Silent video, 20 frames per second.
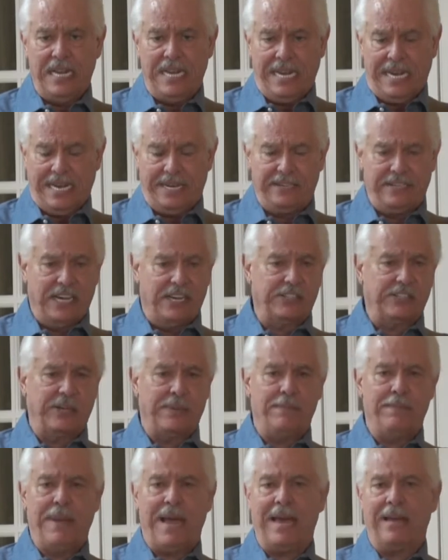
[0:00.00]
It
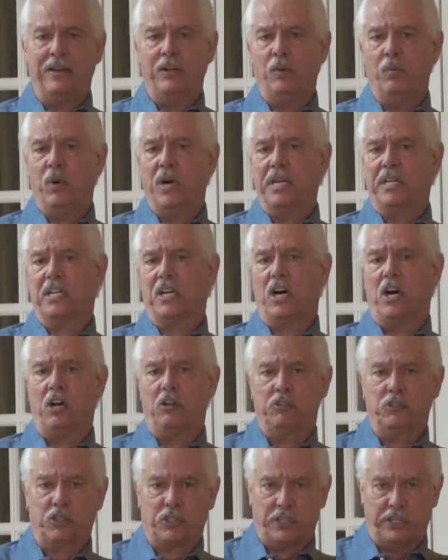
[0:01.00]
doesn't matter what
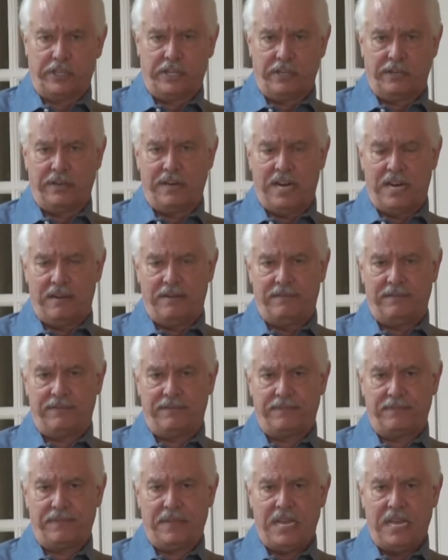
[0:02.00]
culture you're of.
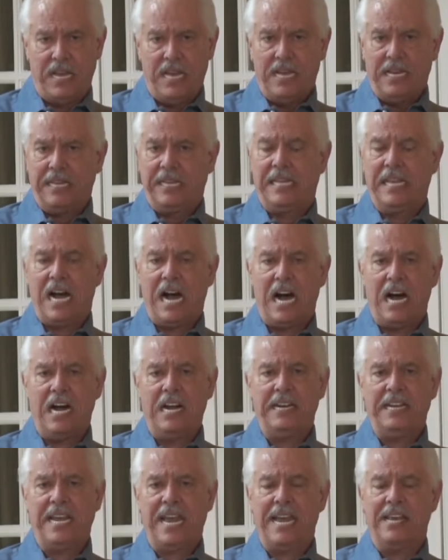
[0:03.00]

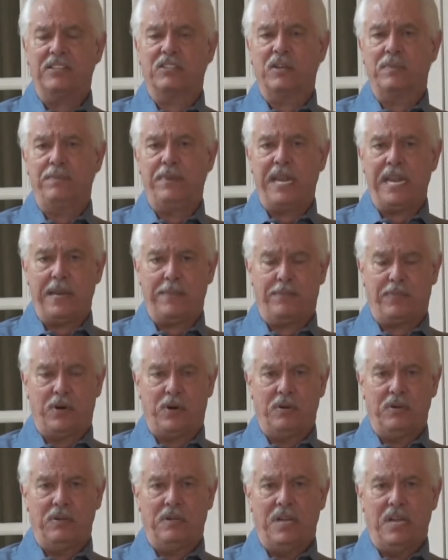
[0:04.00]
God has a
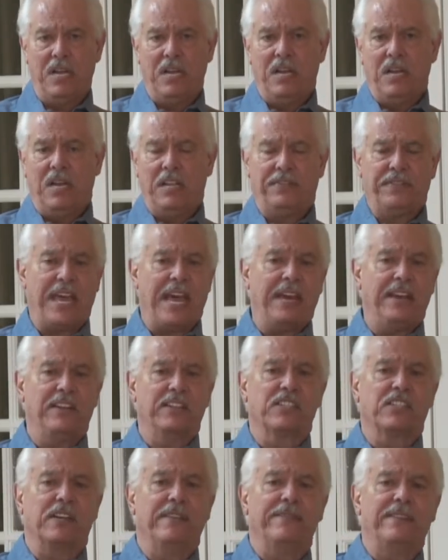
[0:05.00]
people that
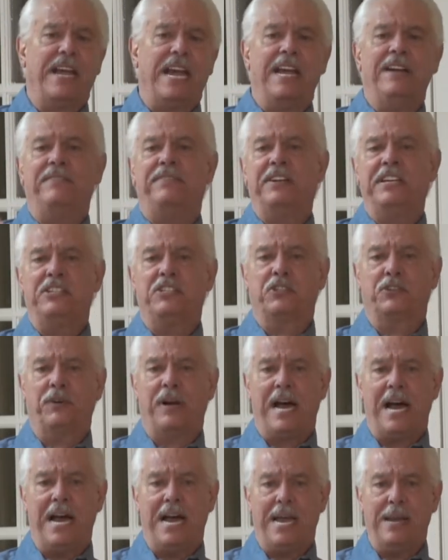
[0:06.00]
is of every
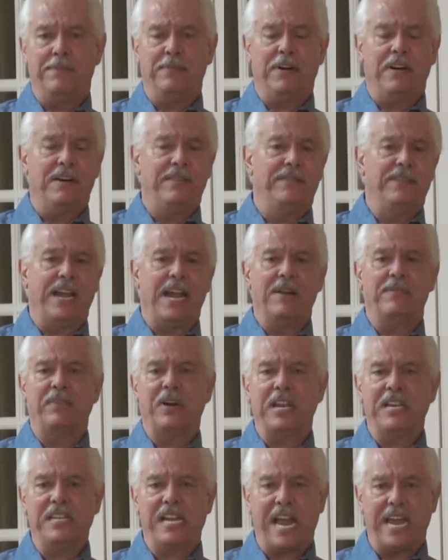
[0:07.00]
tribe, of
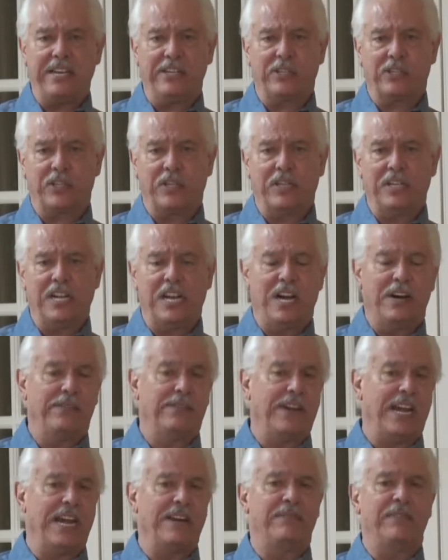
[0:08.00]
every nation, of
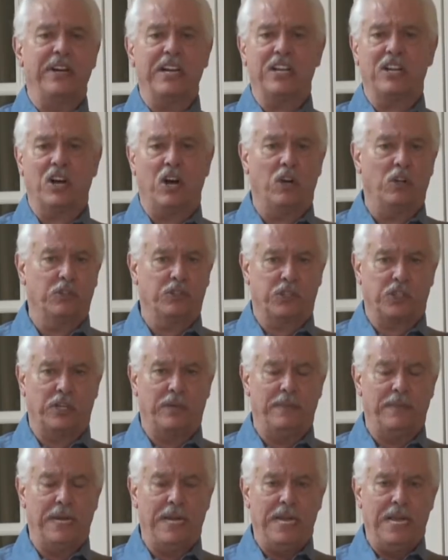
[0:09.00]
every culture,
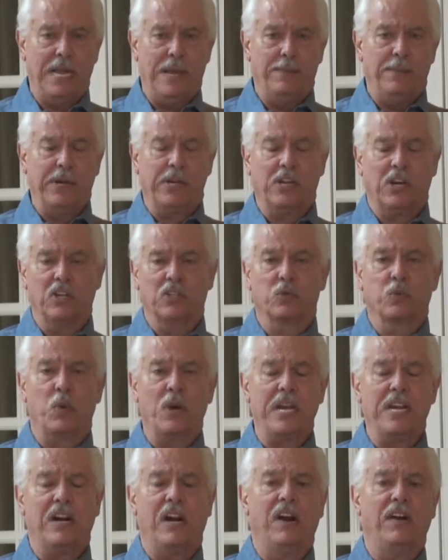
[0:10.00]
because
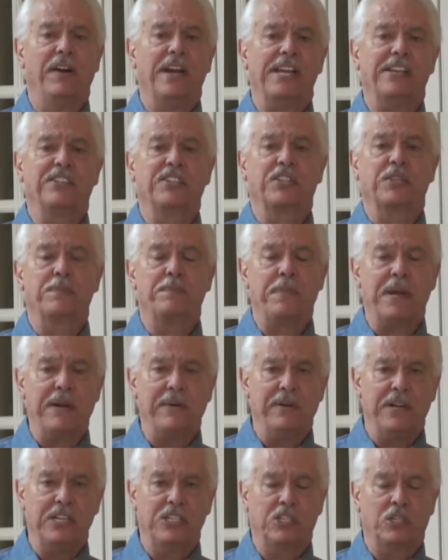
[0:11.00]
we are a
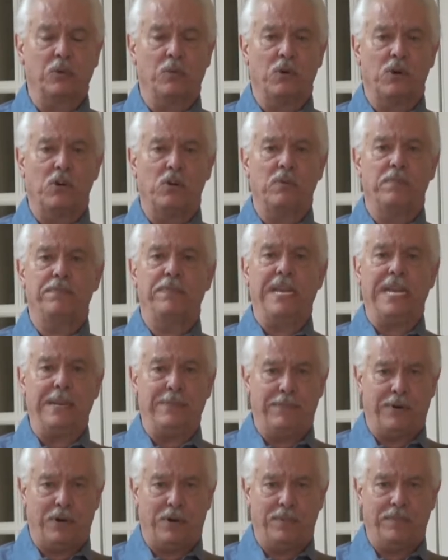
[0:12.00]
spiritual
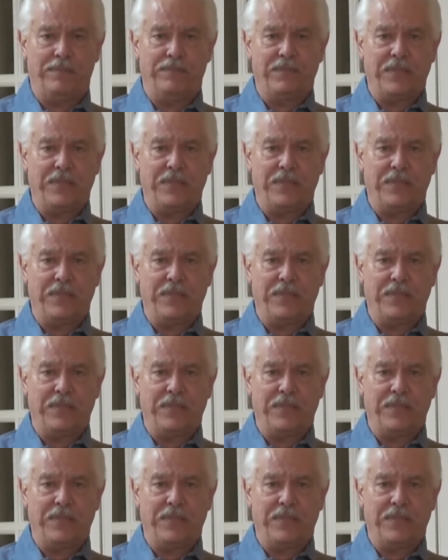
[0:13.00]
people.